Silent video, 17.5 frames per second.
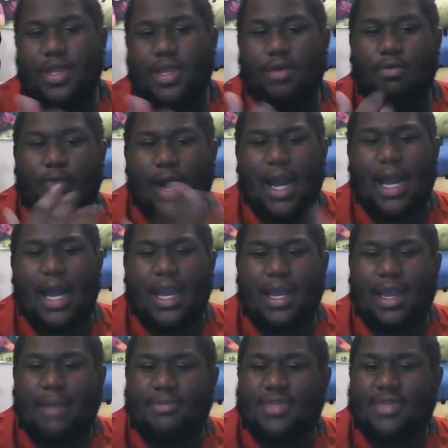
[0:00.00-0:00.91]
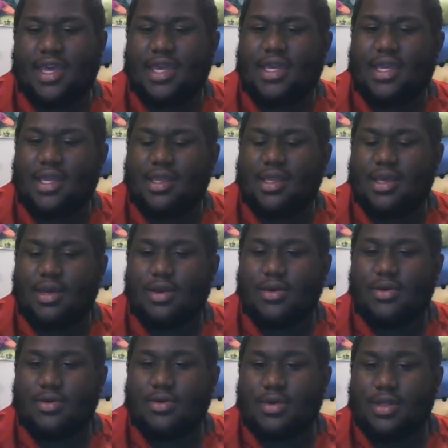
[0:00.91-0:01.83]
why I'm thanking
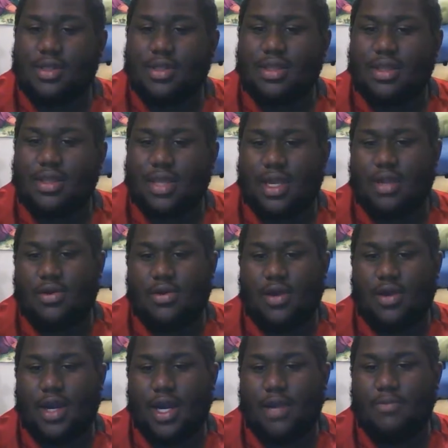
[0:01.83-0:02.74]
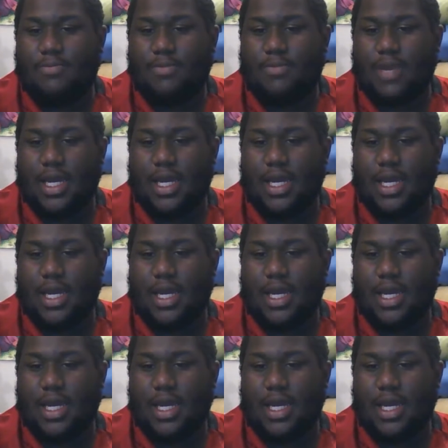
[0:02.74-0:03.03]
you later on,